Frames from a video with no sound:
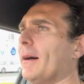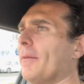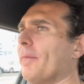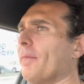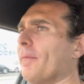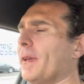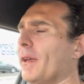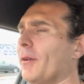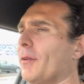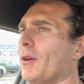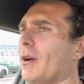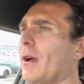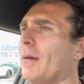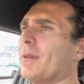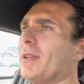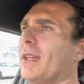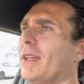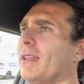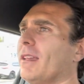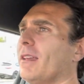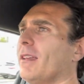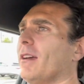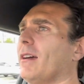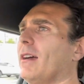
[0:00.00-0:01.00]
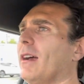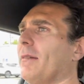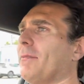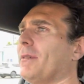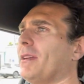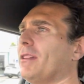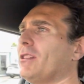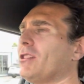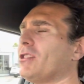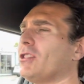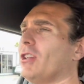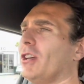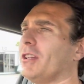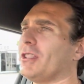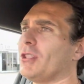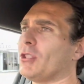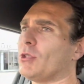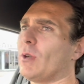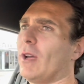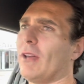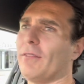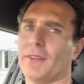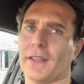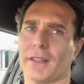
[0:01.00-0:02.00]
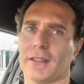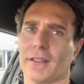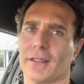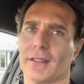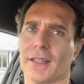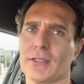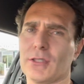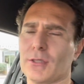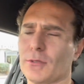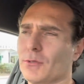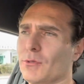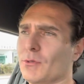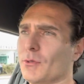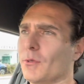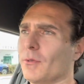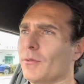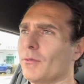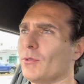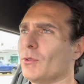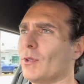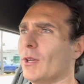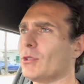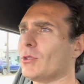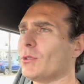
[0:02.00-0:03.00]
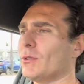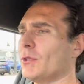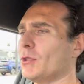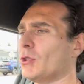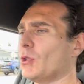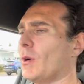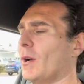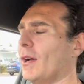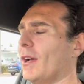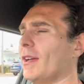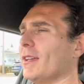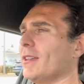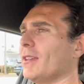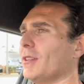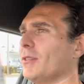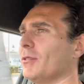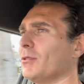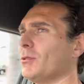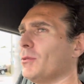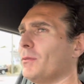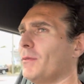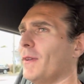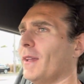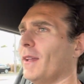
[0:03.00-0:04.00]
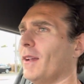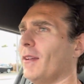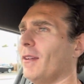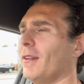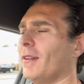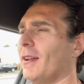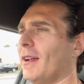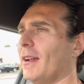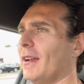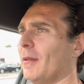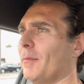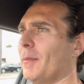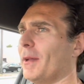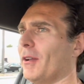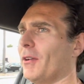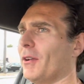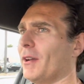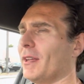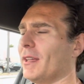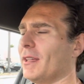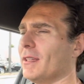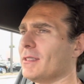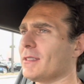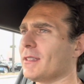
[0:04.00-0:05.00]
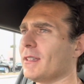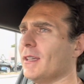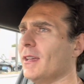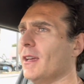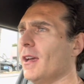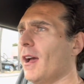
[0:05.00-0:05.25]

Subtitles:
Here we go. I'm getting stuck in traffic now. Let's go to actually try and to feel a little bit how it is.